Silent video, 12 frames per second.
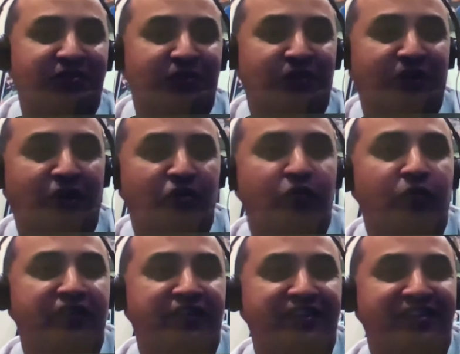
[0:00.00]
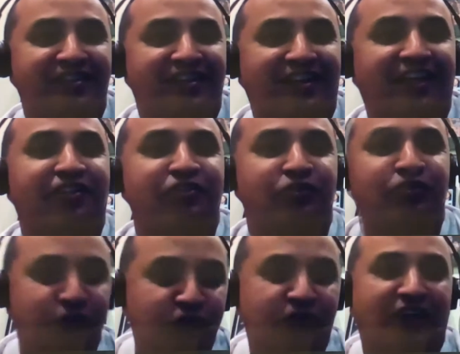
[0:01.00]
So hopefully I can
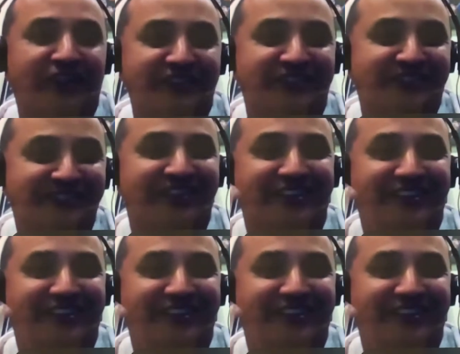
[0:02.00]
join you guys,